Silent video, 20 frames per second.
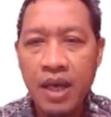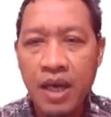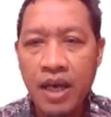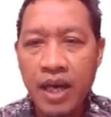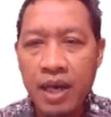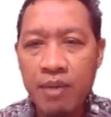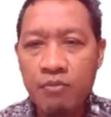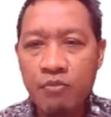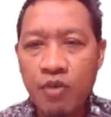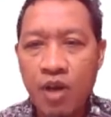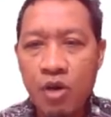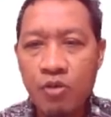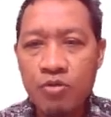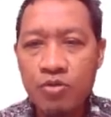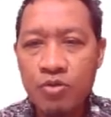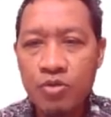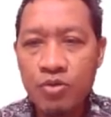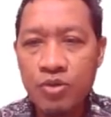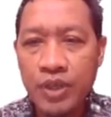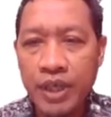I'm
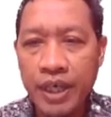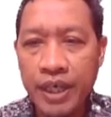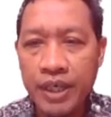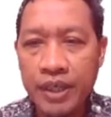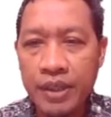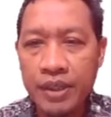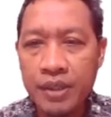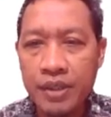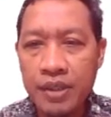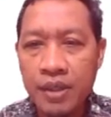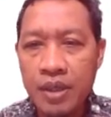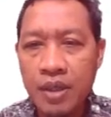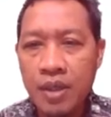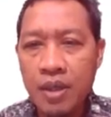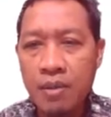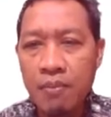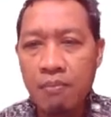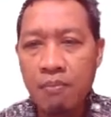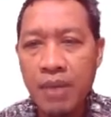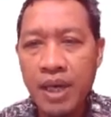Fauzun and
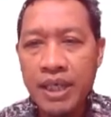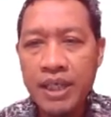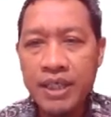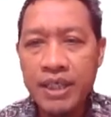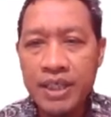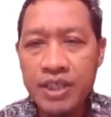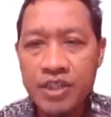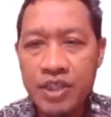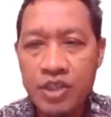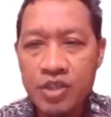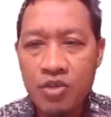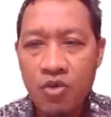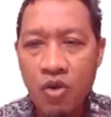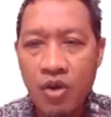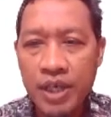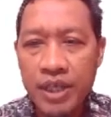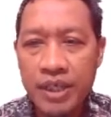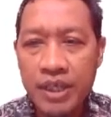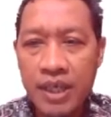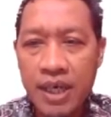my research
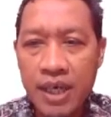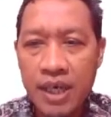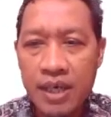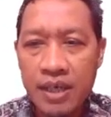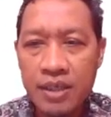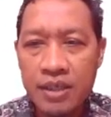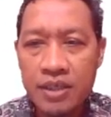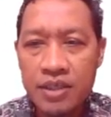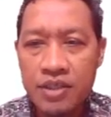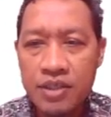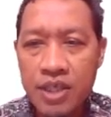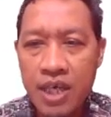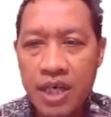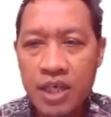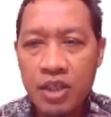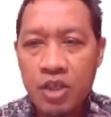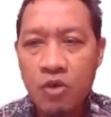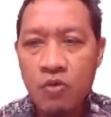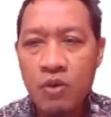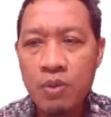colleague
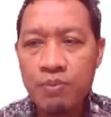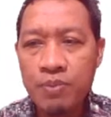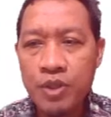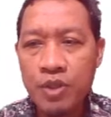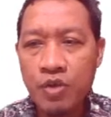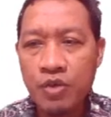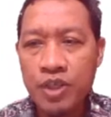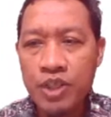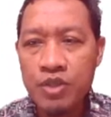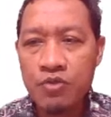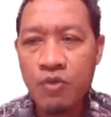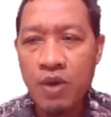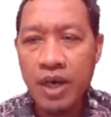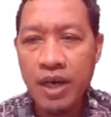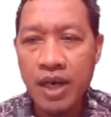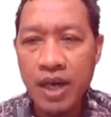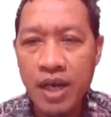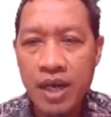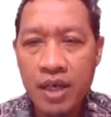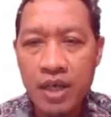Cahyo Wibi
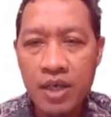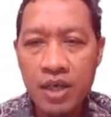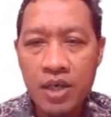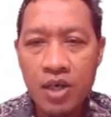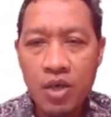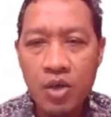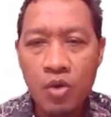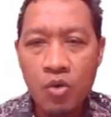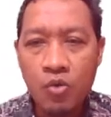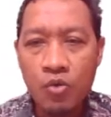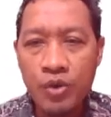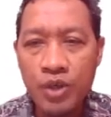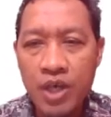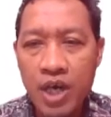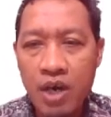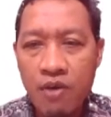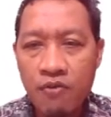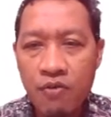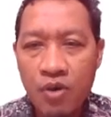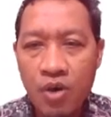Yogiswara.
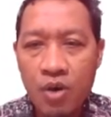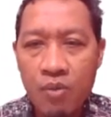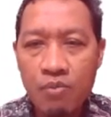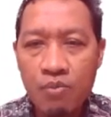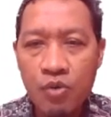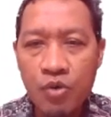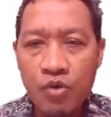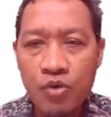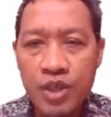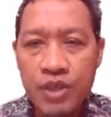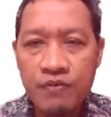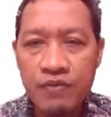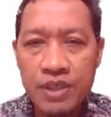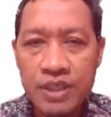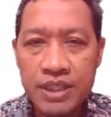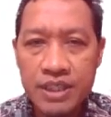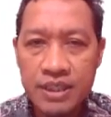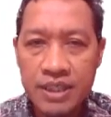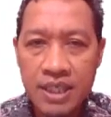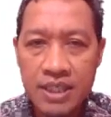We are from
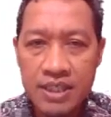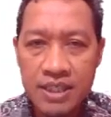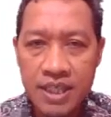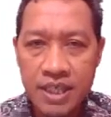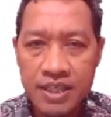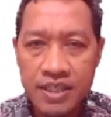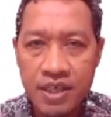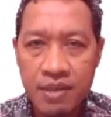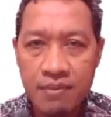Universitas Gadjah